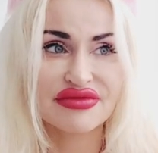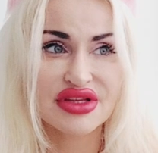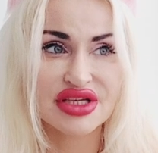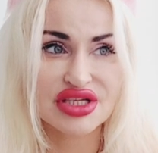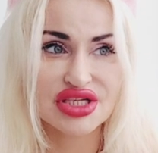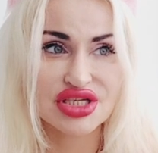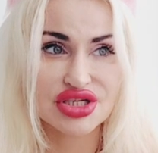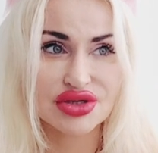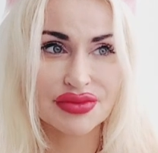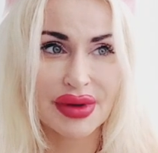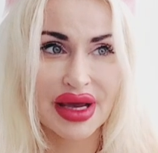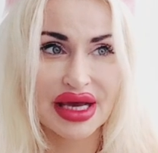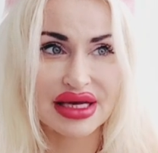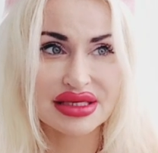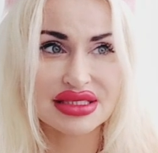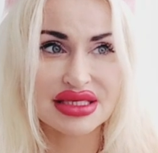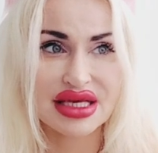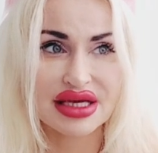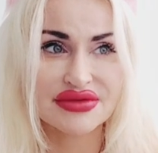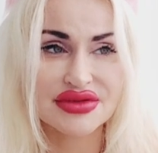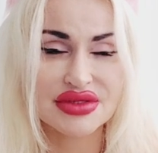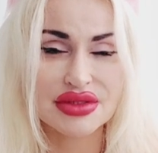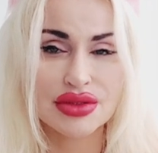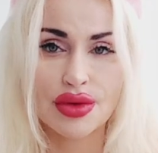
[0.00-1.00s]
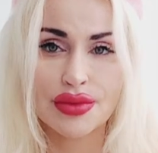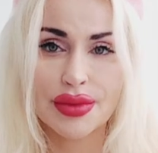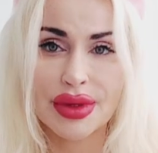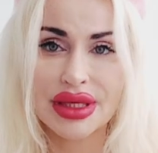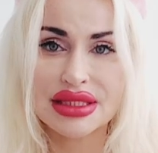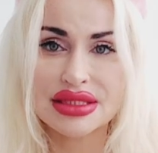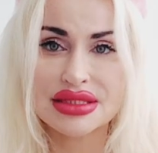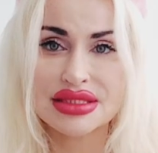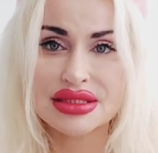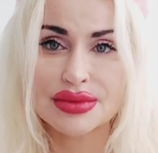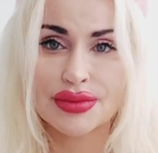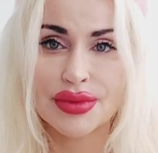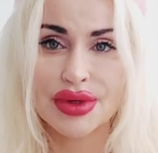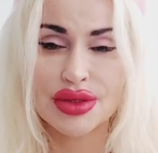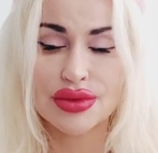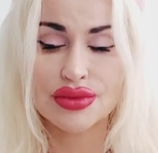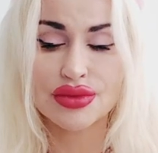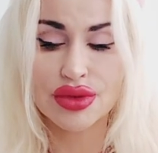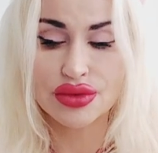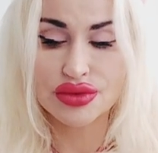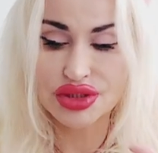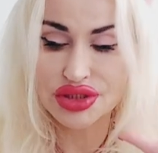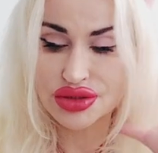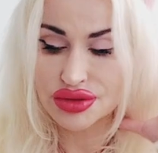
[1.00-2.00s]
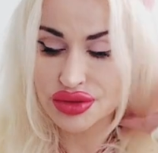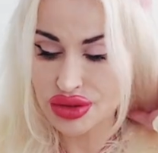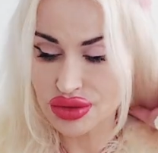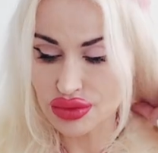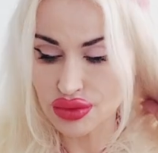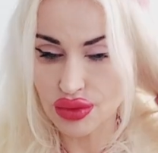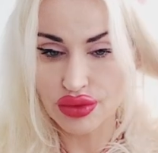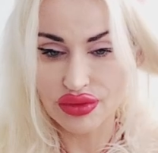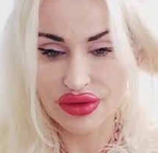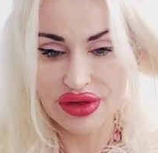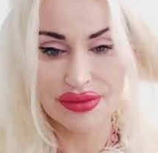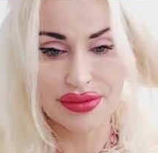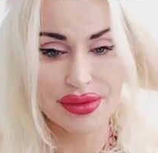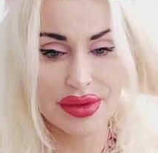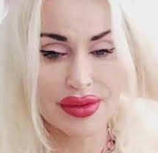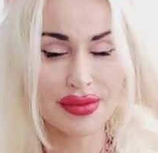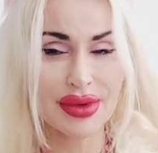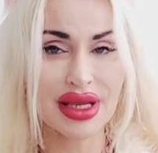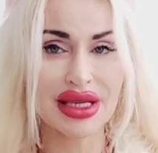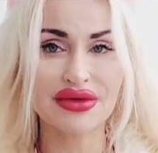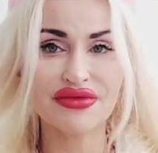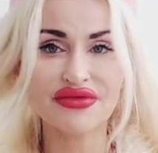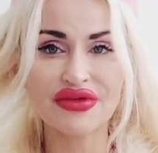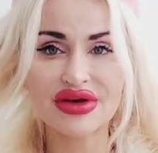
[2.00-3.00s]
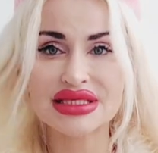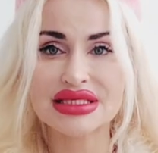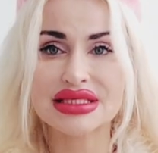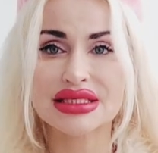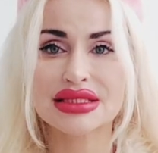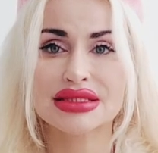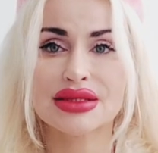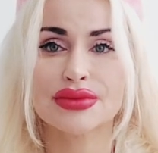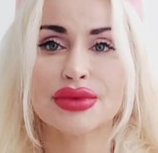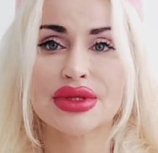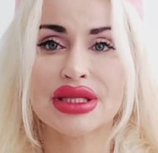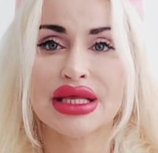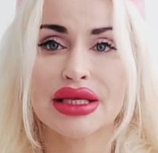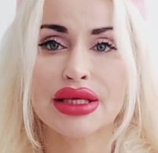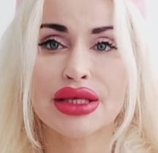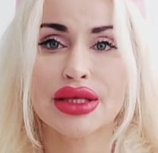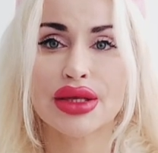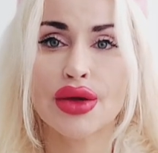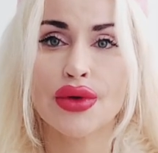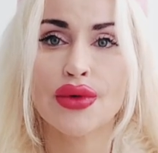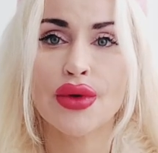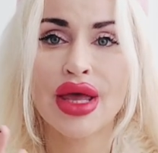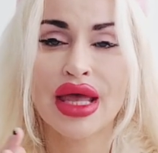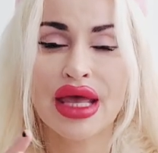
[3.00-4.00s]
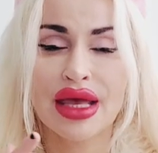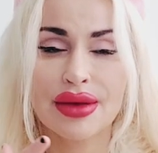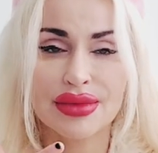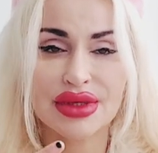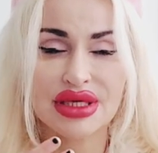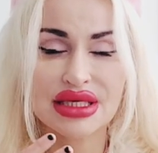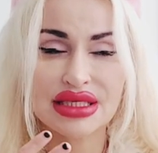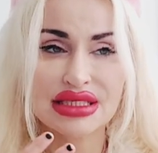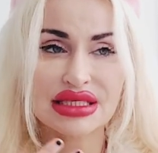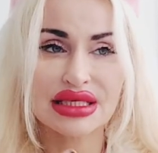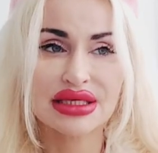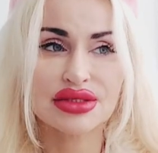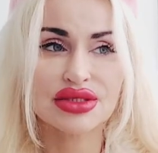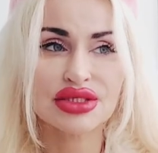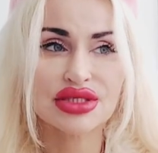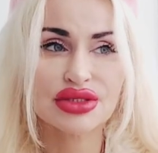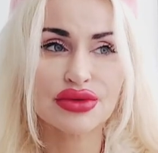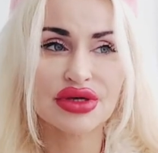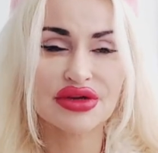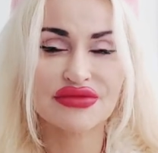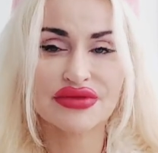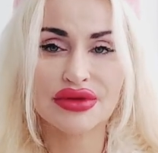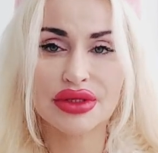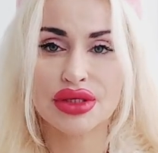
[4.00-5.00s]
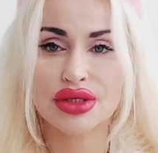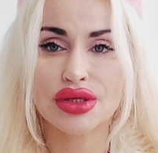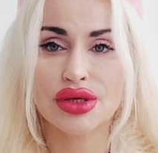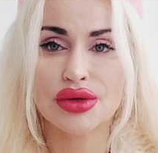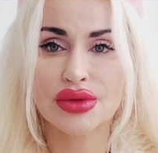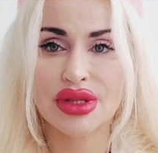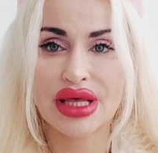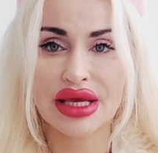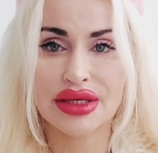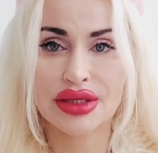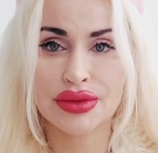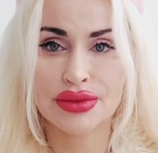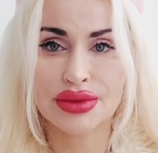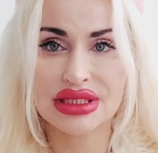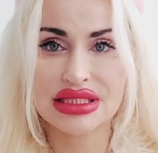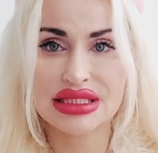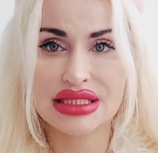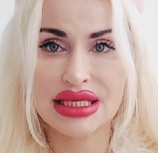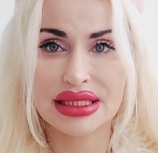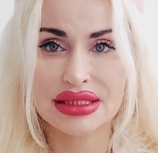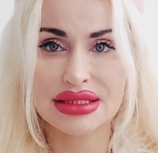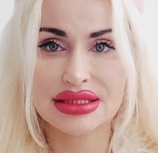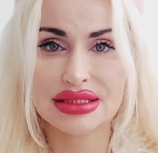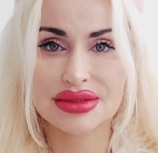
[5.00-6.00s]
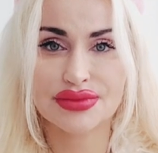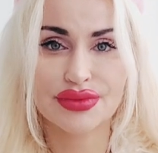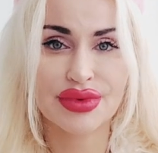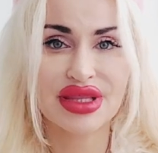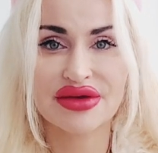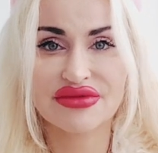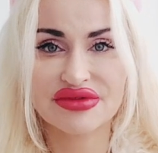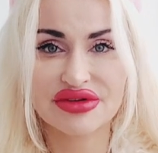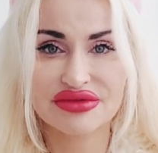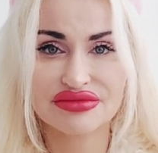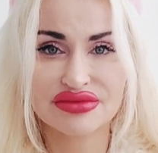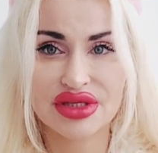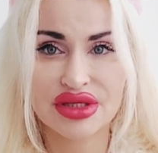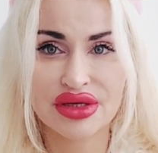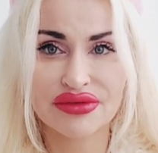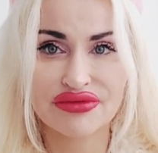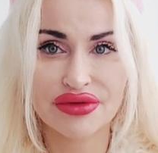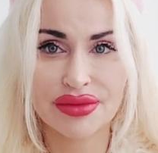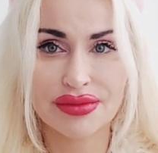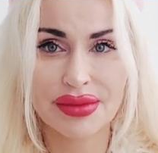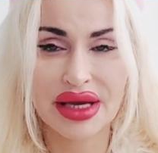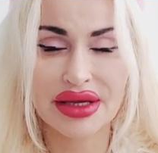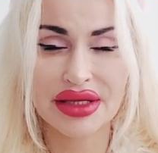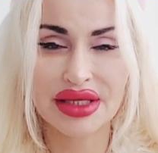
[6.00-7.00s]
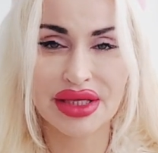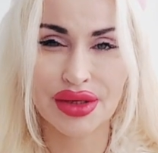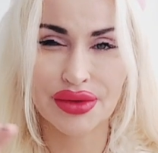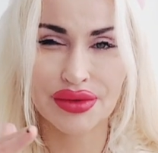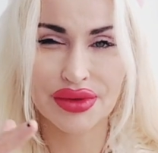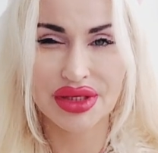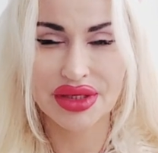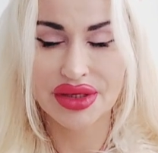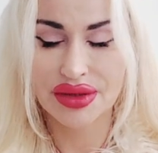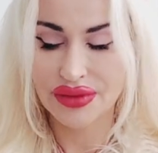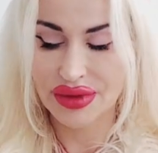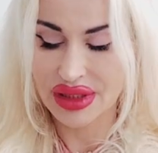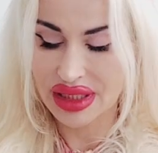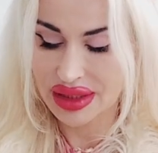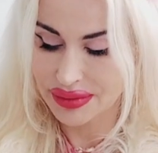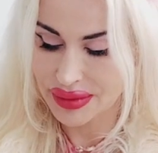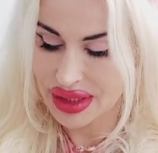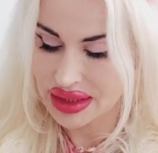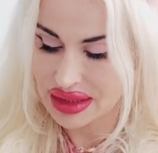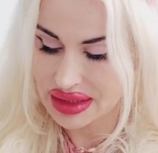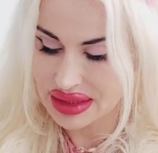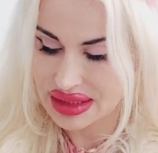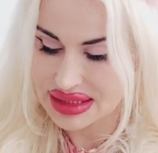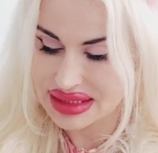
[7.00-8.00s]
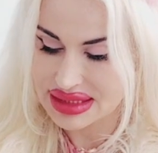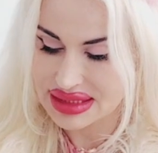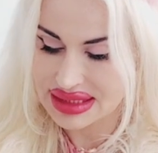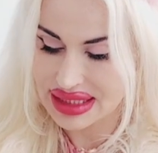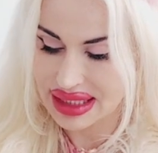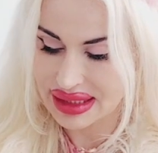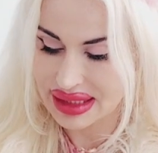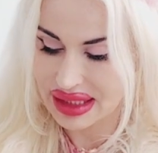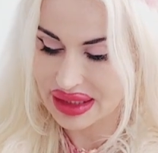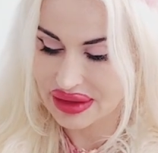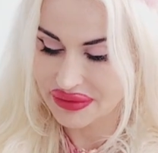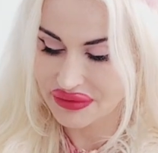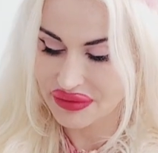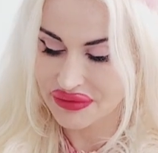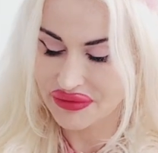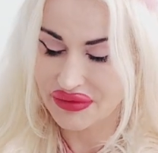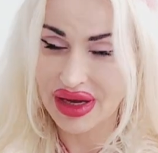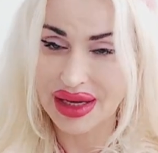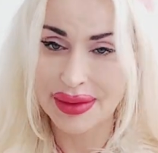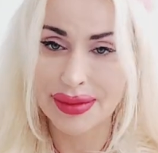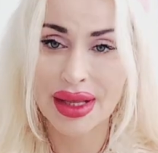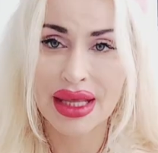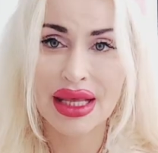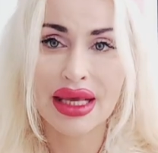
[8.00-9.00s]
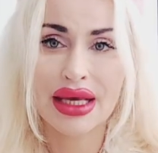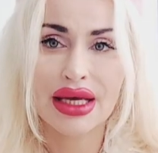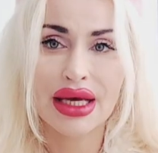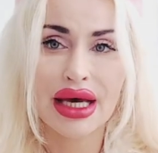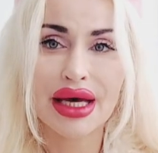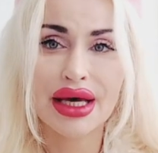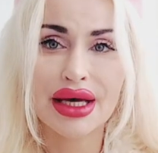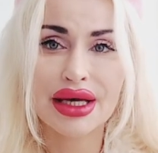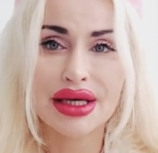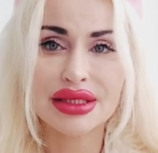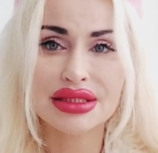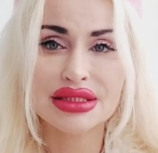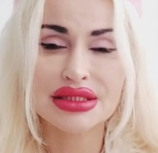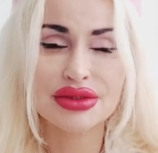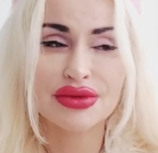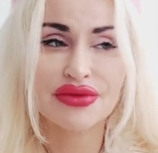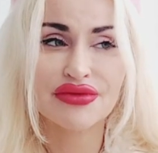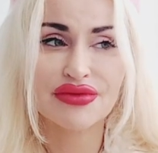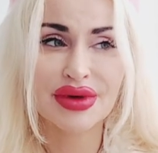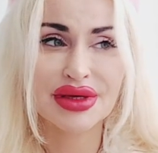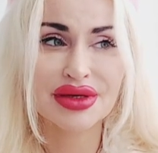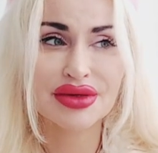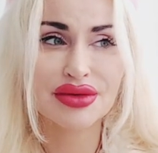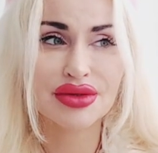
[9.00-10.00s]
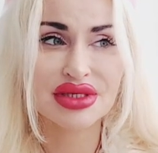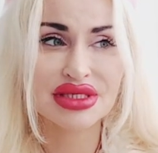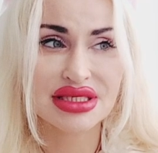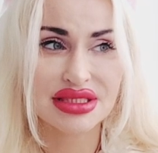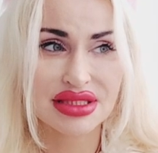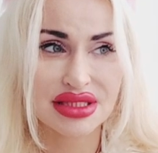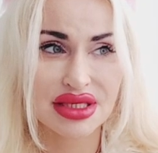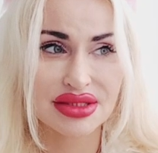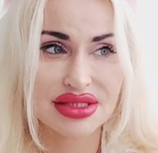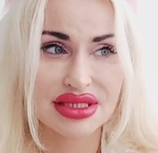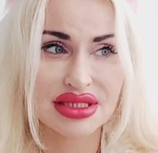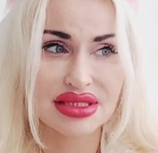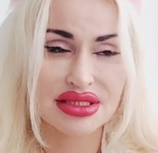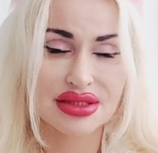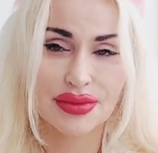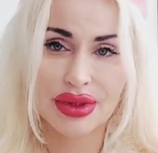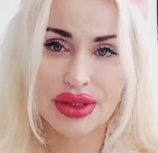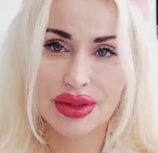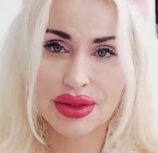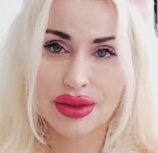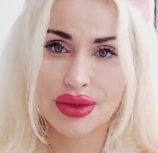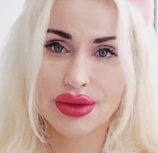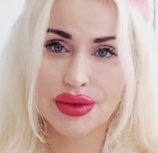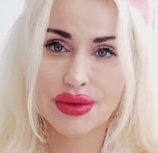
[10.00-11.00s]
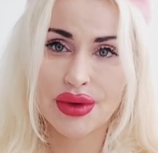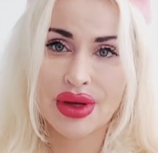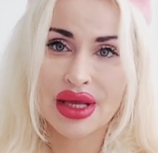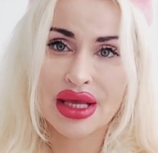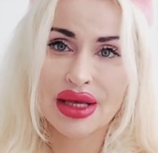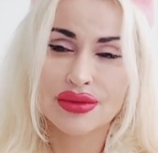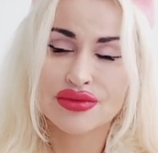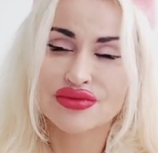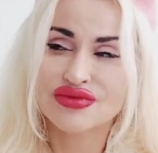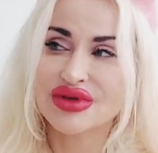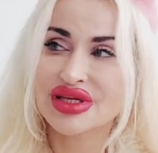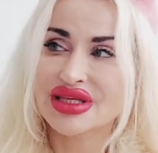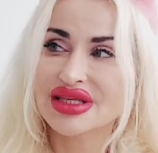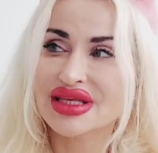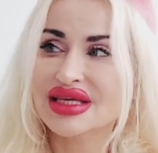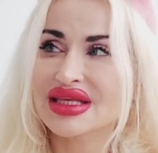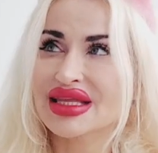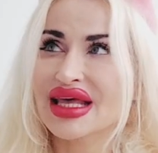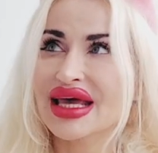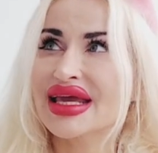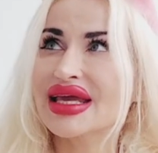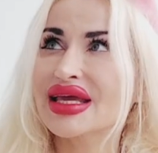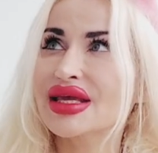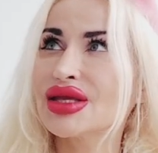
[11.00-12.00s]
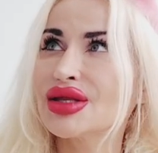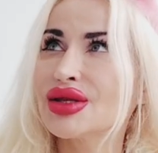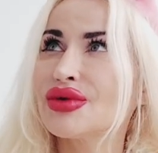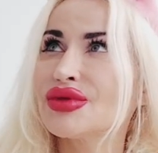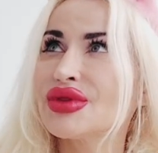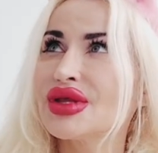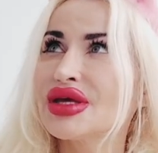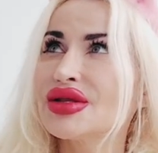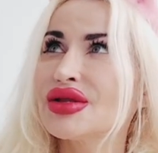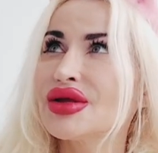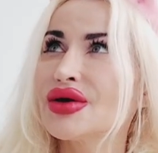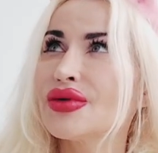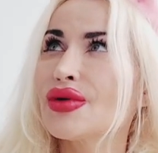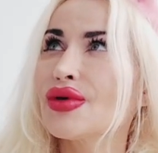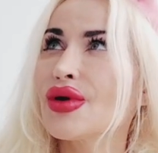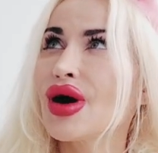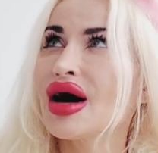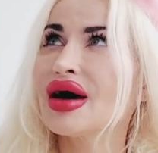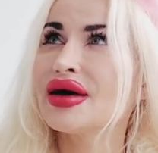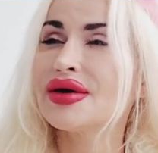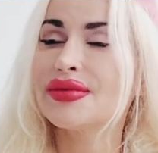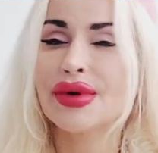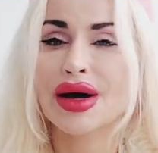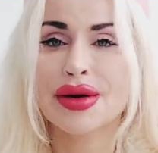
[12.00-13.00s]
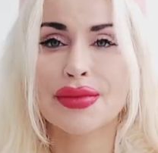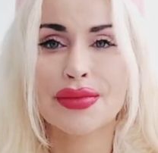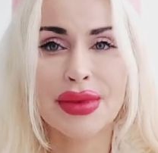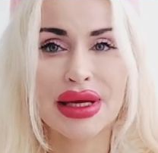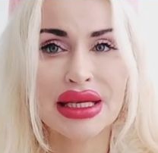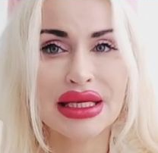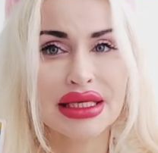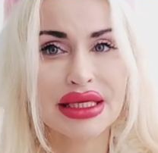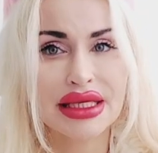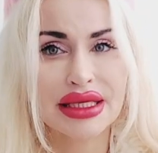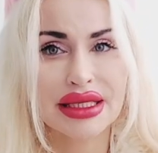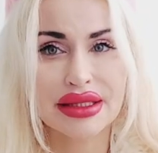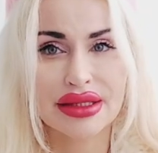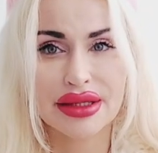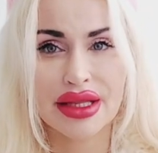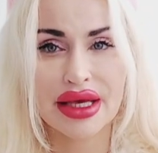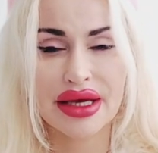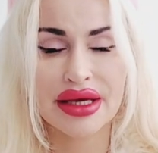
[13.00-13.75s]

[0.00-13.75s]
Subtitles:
This is your past life soulmate. This is someone who knows your soul. They've been manifesting someone like you because they intuitively know that you exist, but they've never met you. You know what I mean? This is that kind of a vibe. Two of Pentacles is also someone who really, like, you know, they know all about money.